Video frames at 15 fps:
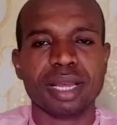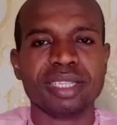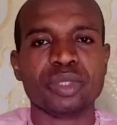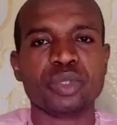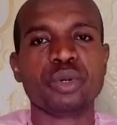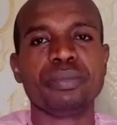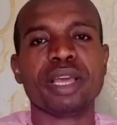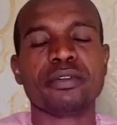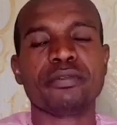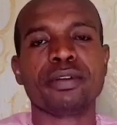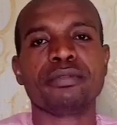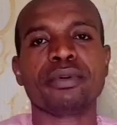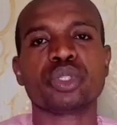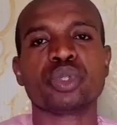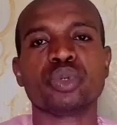Do me a
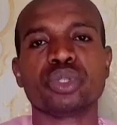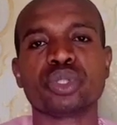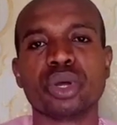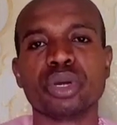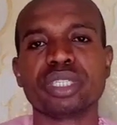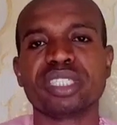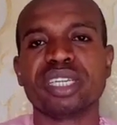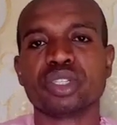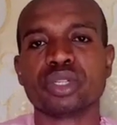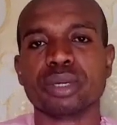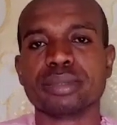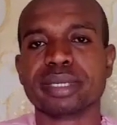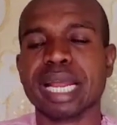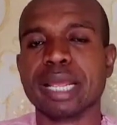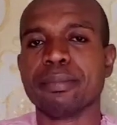favor to touch the
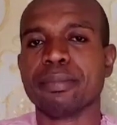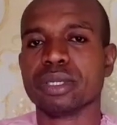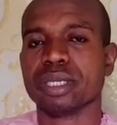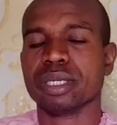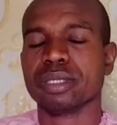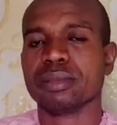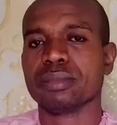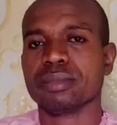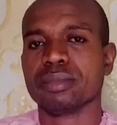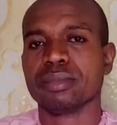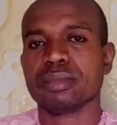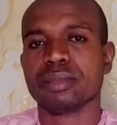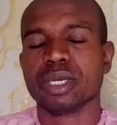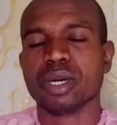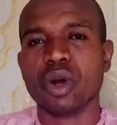subscribe button
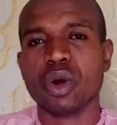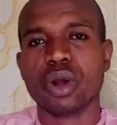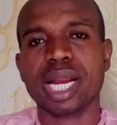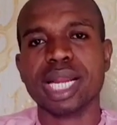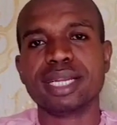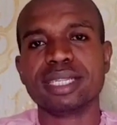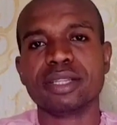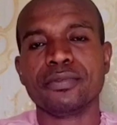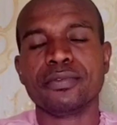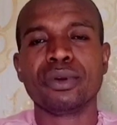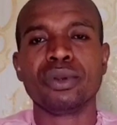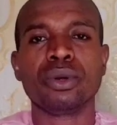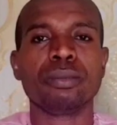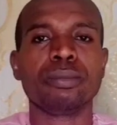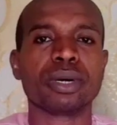or click the
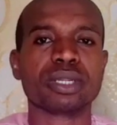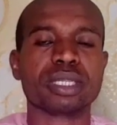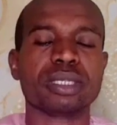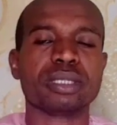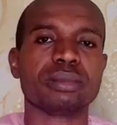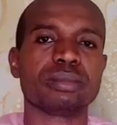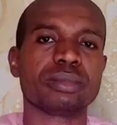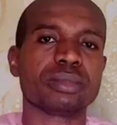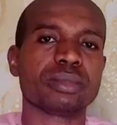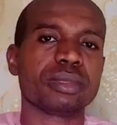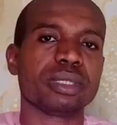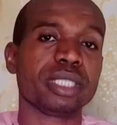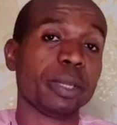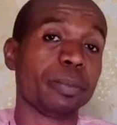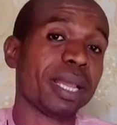follow button.
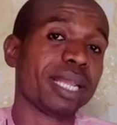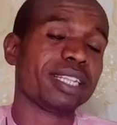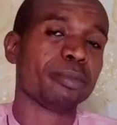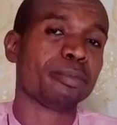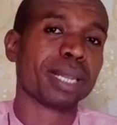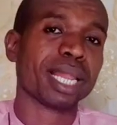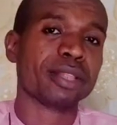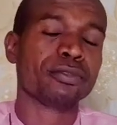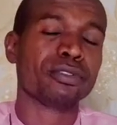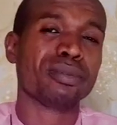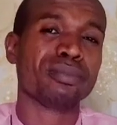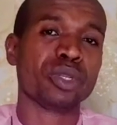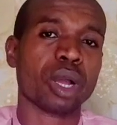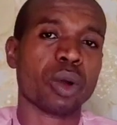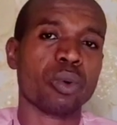Depend the
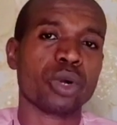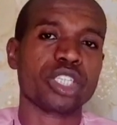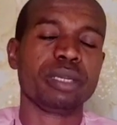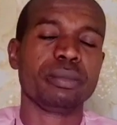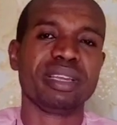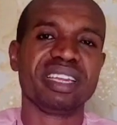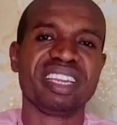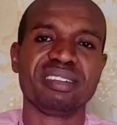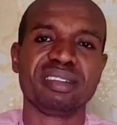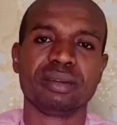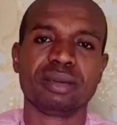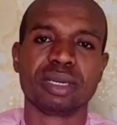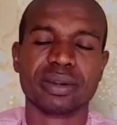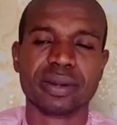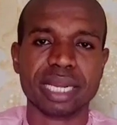platform you are watching me
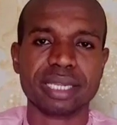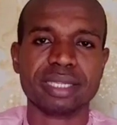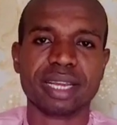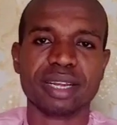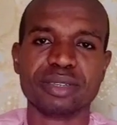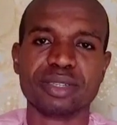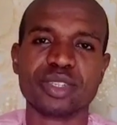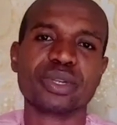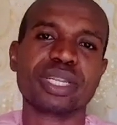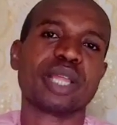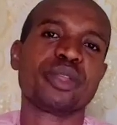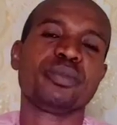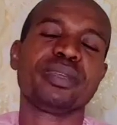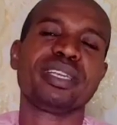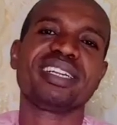right now, so that
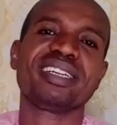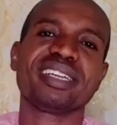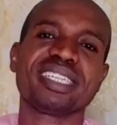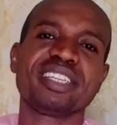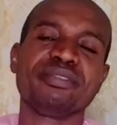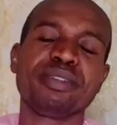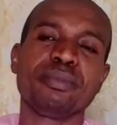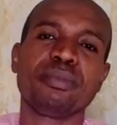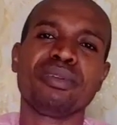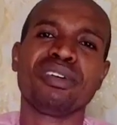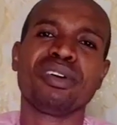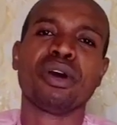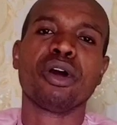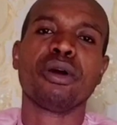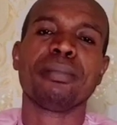you'll be receiving
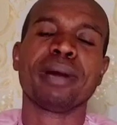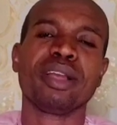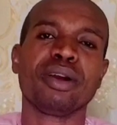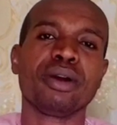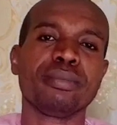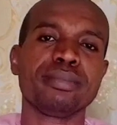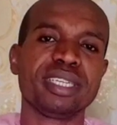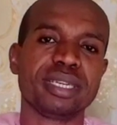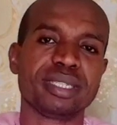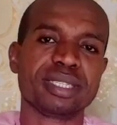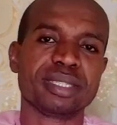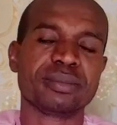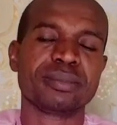all my updates.